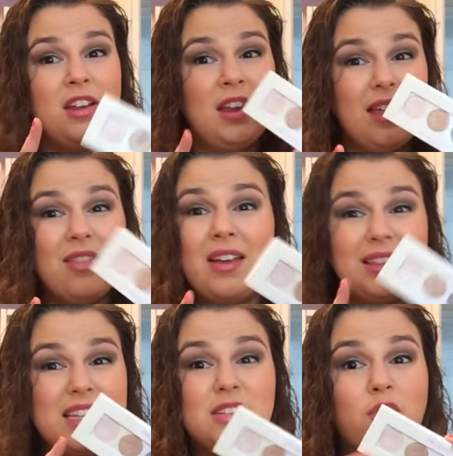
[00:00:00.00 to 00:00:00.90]
get like
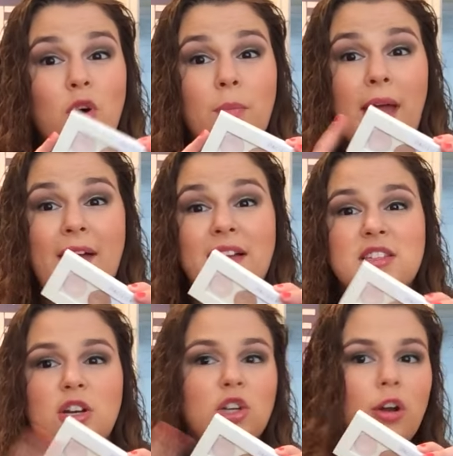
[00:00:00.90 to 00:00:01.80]
these four
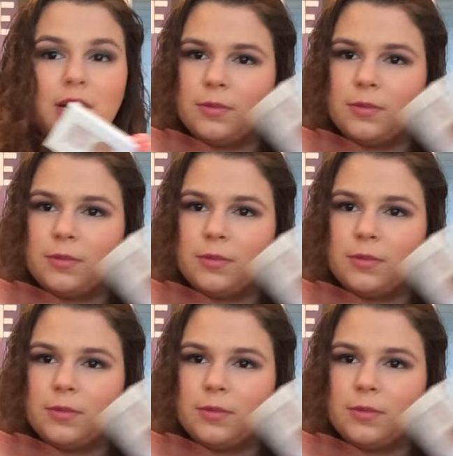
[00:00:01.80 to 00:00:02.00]
palettes. They're a little